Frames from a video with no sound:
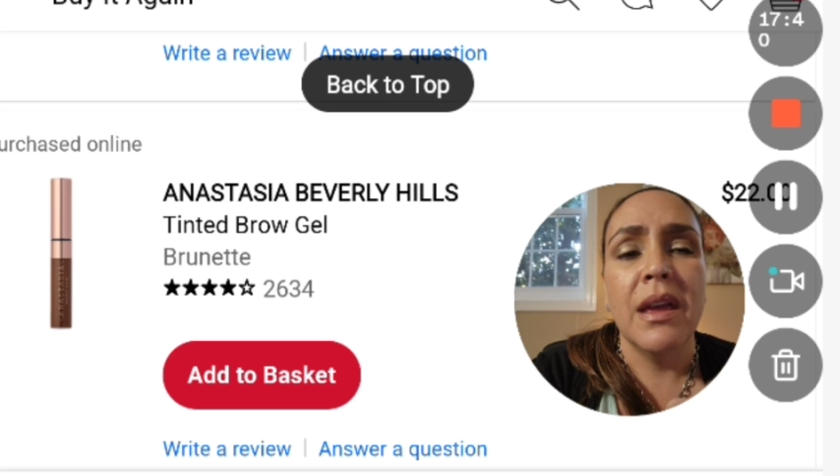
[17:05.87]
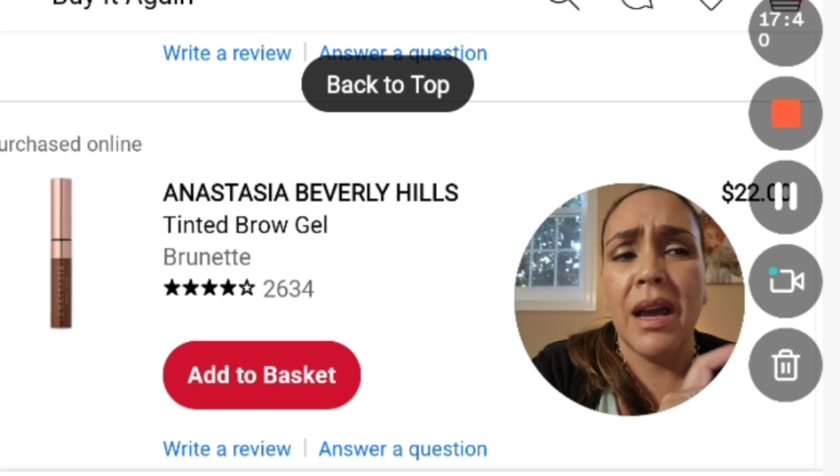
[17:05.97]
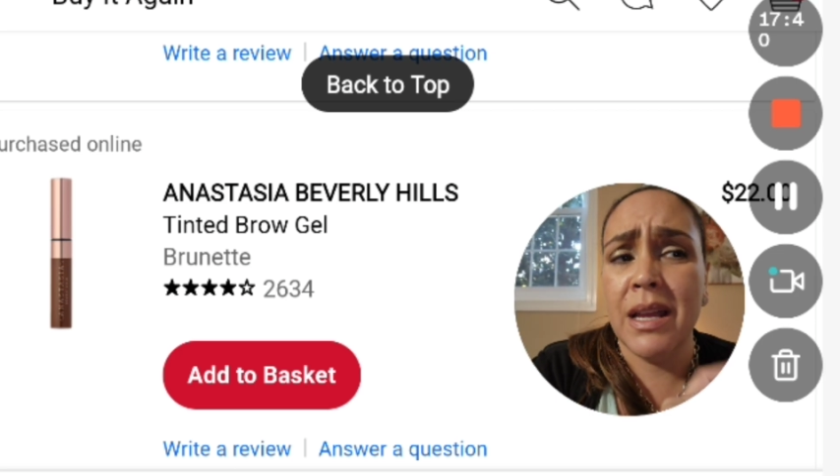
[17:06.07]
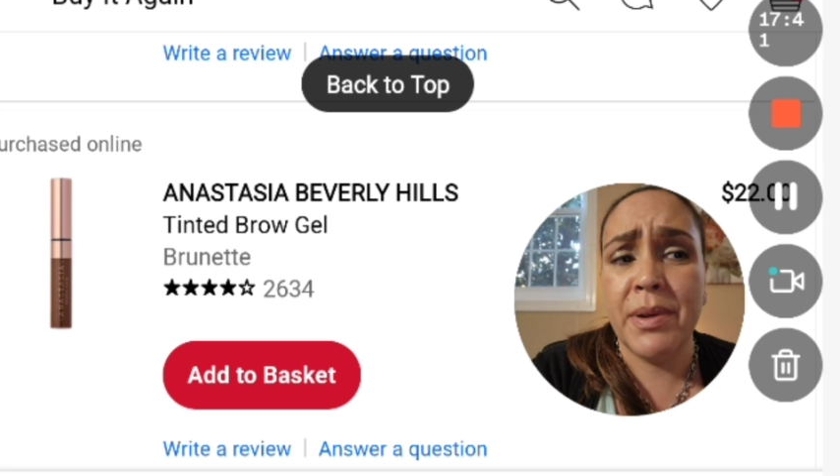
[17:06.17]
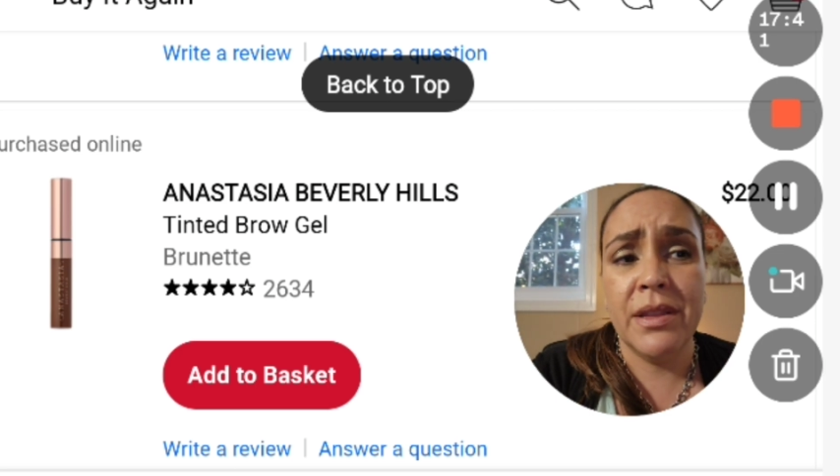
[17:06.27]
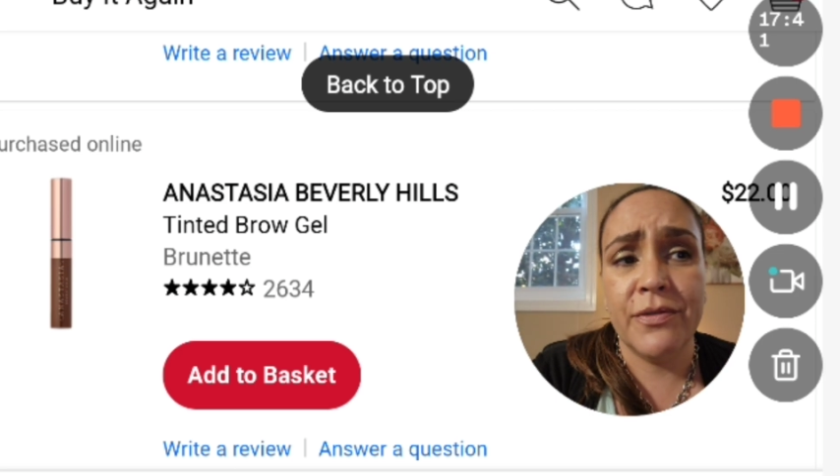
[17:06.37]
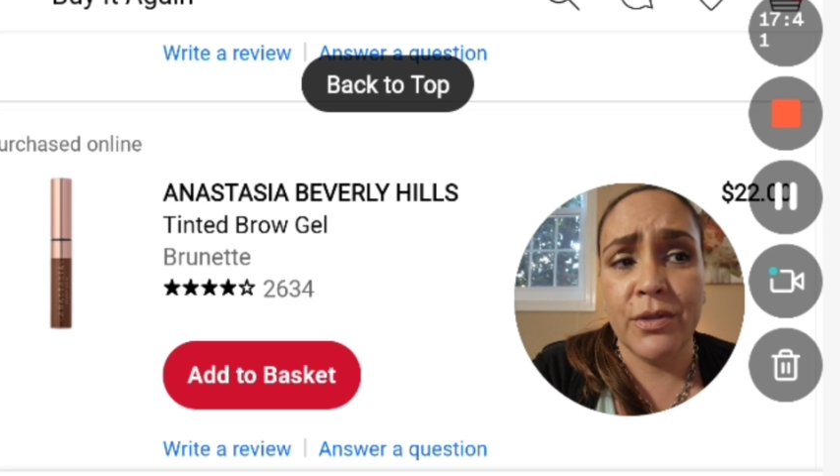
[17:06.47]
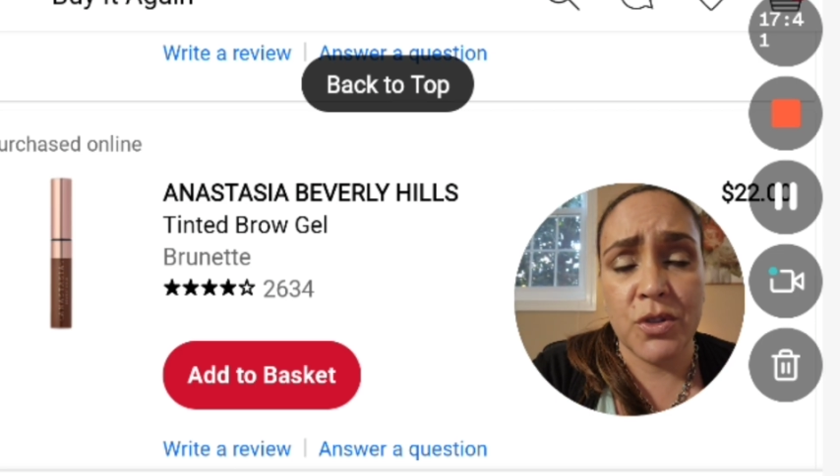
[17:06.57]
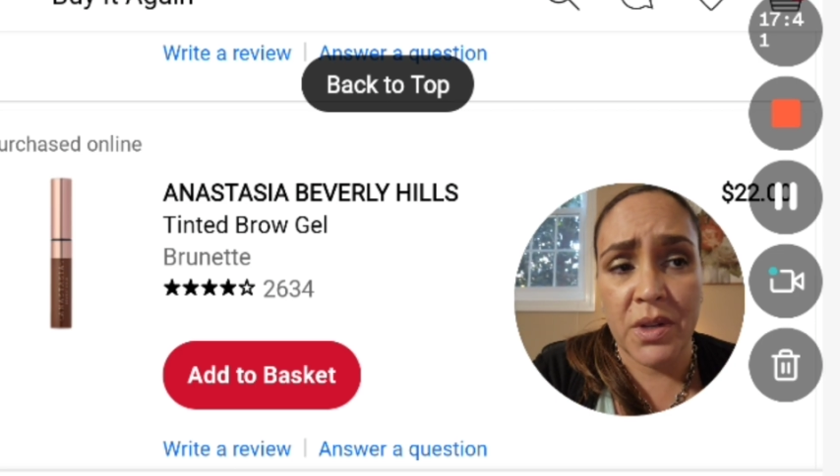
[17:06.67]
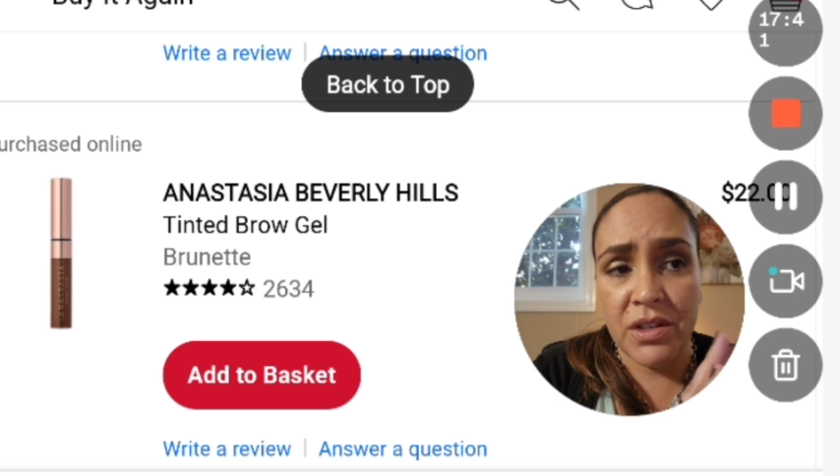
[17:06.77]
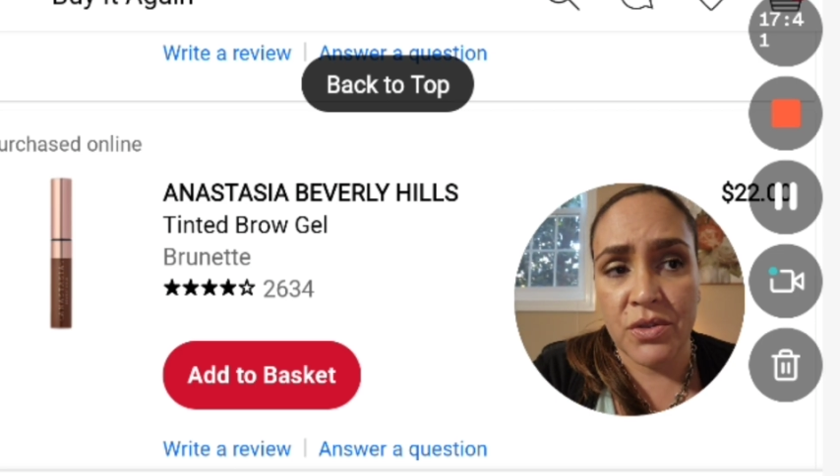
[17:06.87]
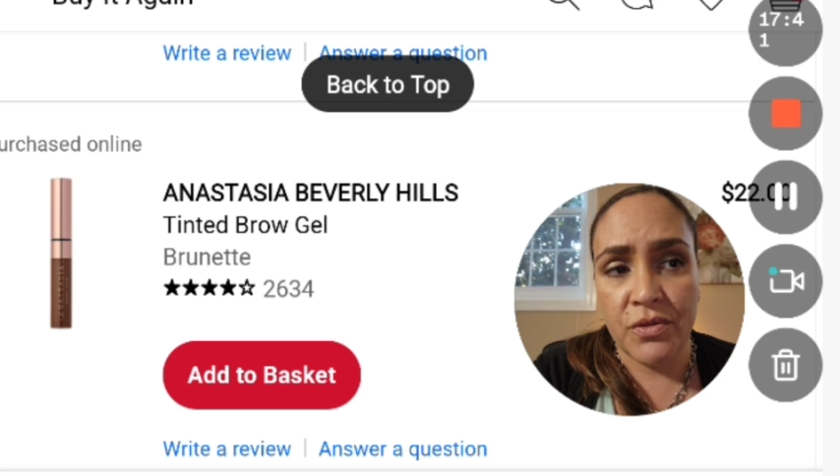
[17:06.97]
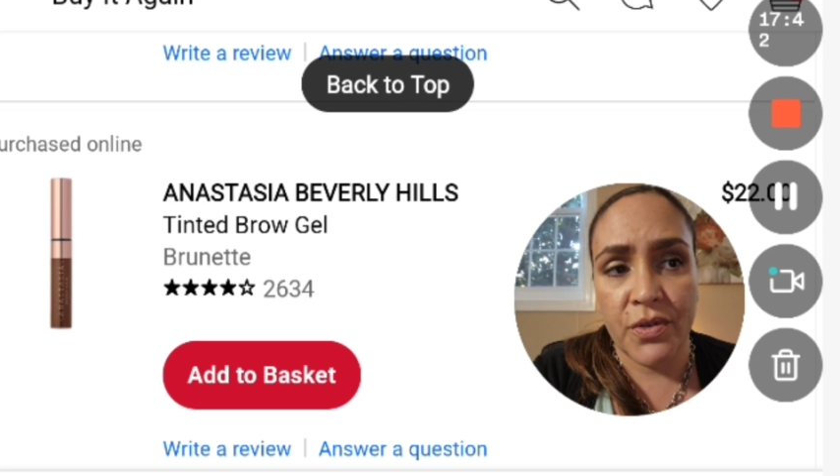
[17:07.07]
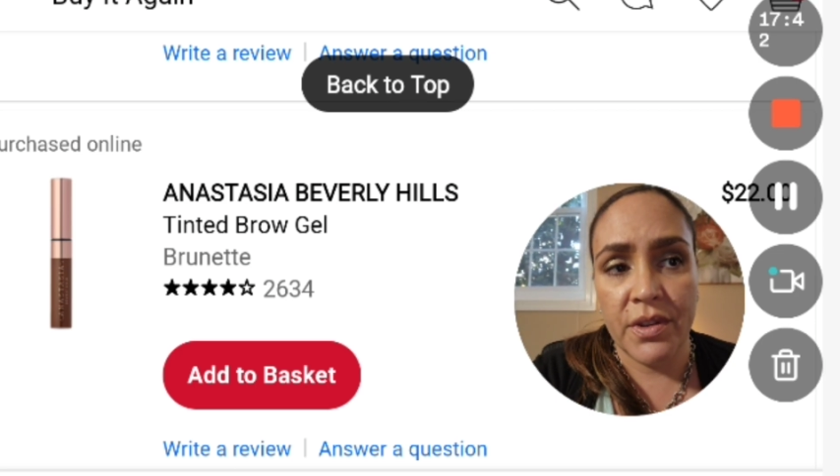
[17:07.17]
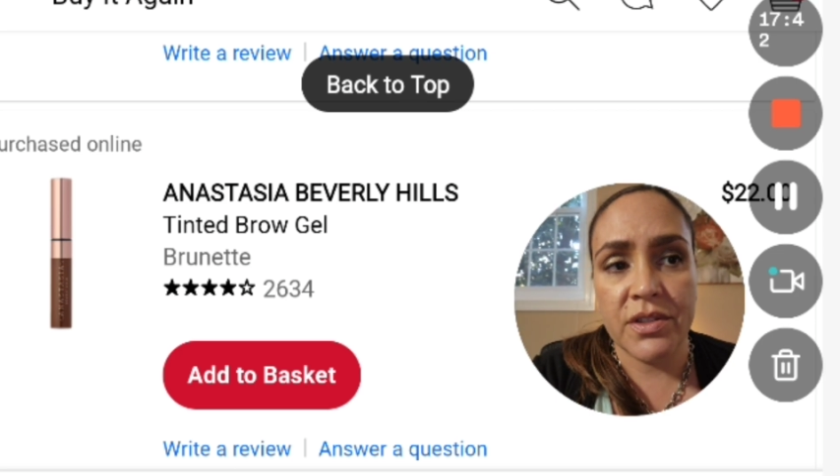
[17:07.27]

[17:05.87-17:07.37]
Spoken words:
I'd pay the full $22 for this